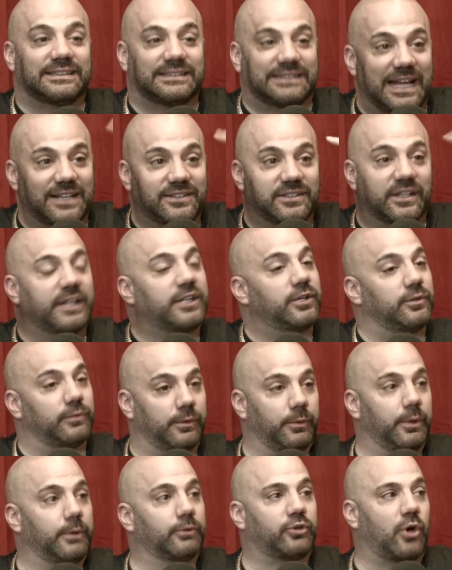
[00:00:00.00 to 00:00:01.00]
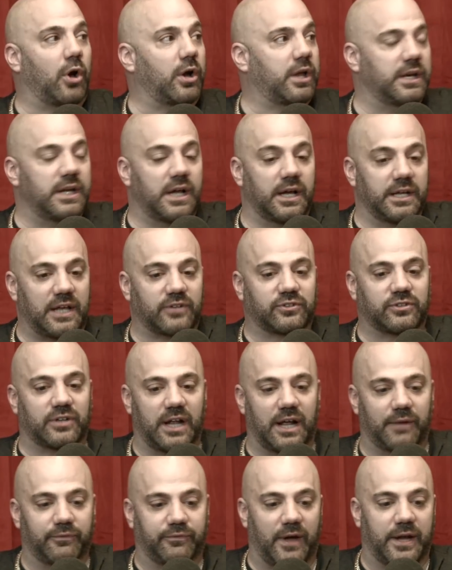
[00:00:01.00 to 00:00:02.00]
That's like we were talking yesterday
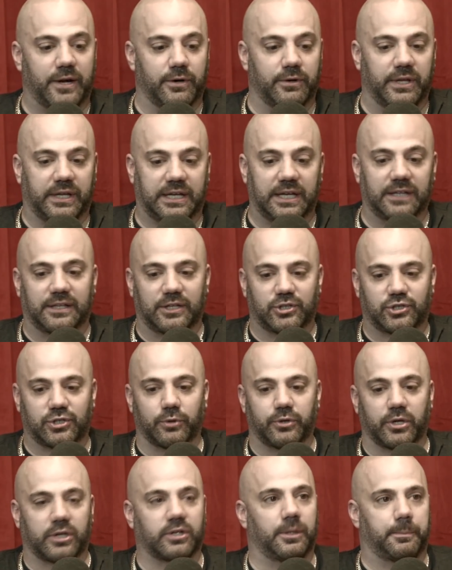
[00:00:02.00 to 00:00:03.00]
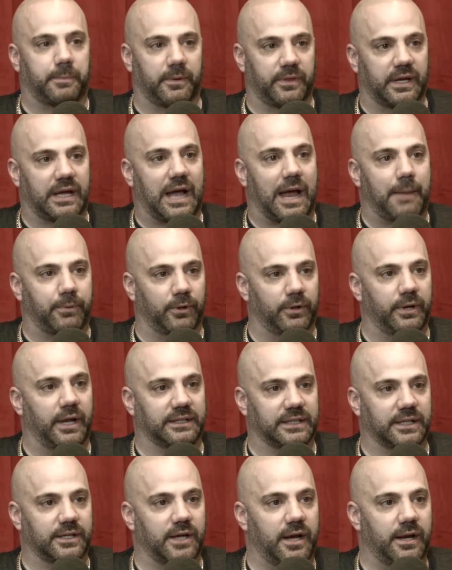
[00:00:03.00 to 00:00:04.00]
on Fighter and the Kid. They showed the clip of the guy pulling out
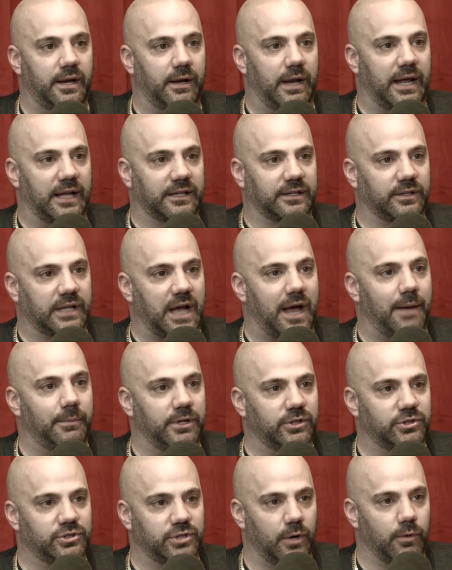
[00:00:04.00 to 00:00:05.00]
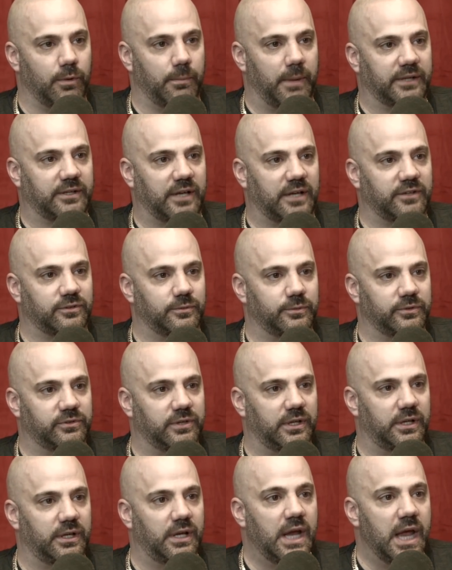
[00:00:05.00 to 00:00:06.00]
the gun at the comedy show where Mike Tyson was
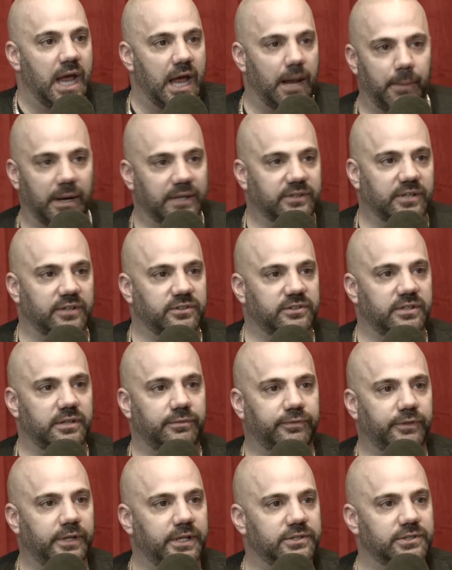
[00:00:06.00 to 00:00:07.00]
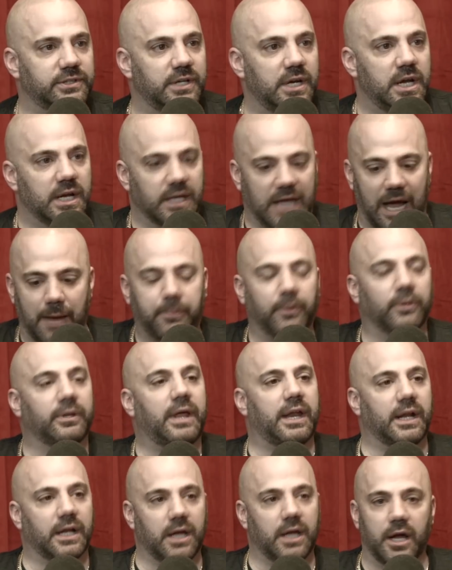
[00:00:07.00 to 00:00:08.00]
sitting. And Mike Tyson didn't flinch. Guy pulled
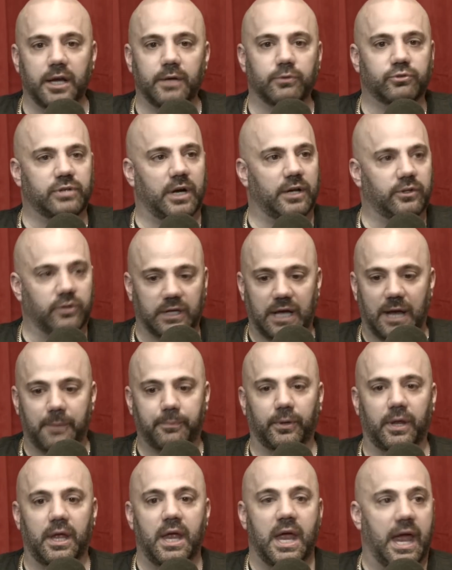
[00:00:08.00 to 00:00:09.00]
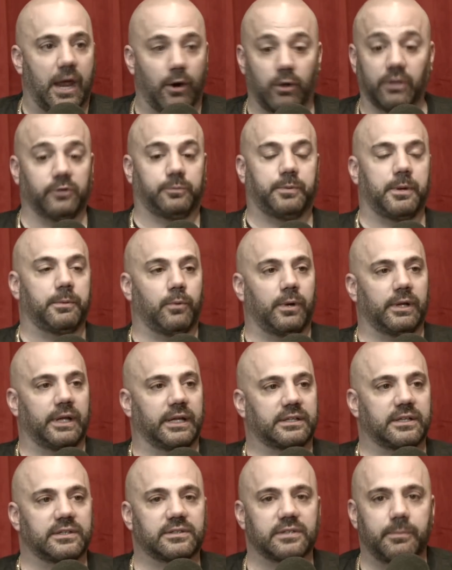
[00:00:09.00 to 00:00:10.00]
out a gun. He was trying to, and all these people went like
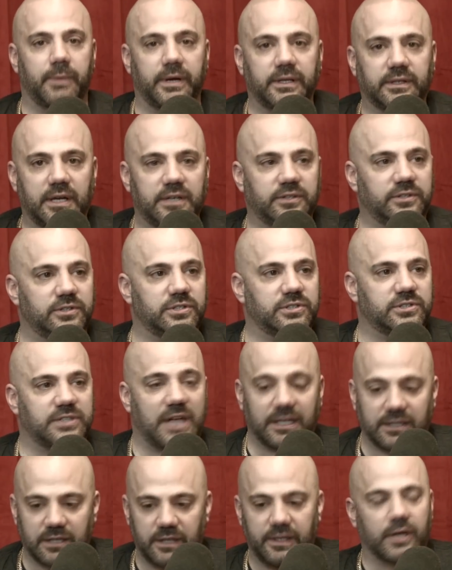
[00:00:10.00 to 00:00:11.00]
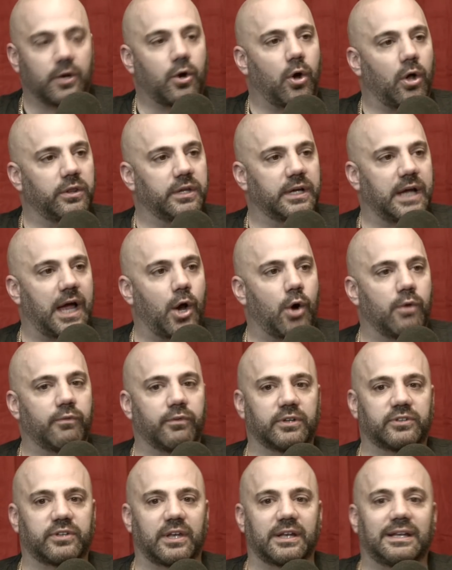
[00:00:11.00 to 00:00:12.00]
this. And Mike Tyson just sat there and then called the guy over.
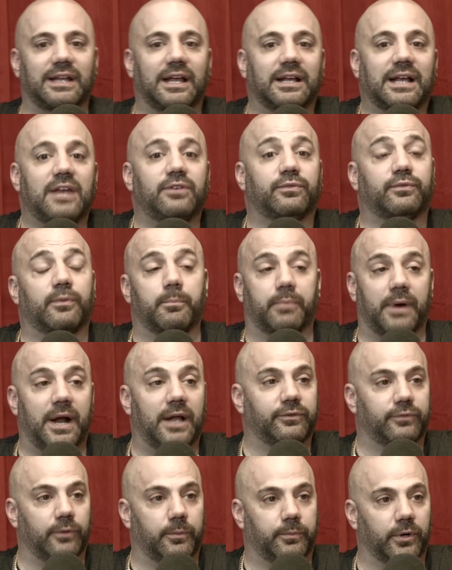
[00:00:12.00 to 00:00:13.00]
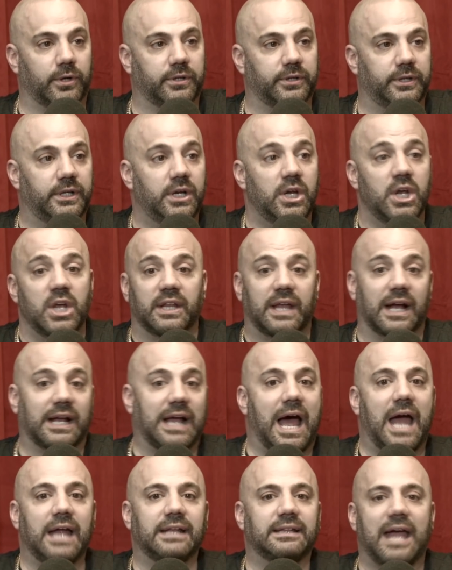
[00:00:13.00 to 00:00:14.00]
It's like, that guy's from Brownsville, Brooklyn. That
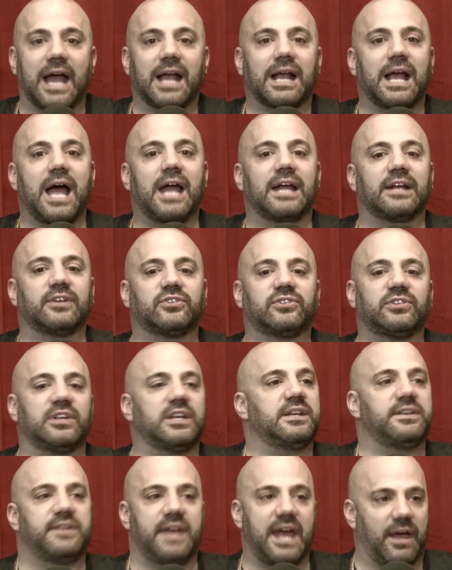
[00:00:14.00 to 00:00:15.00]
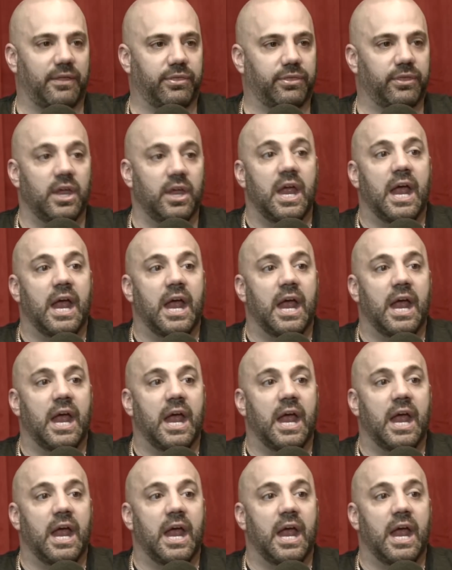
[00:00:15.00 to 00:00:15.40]
guy has seen death.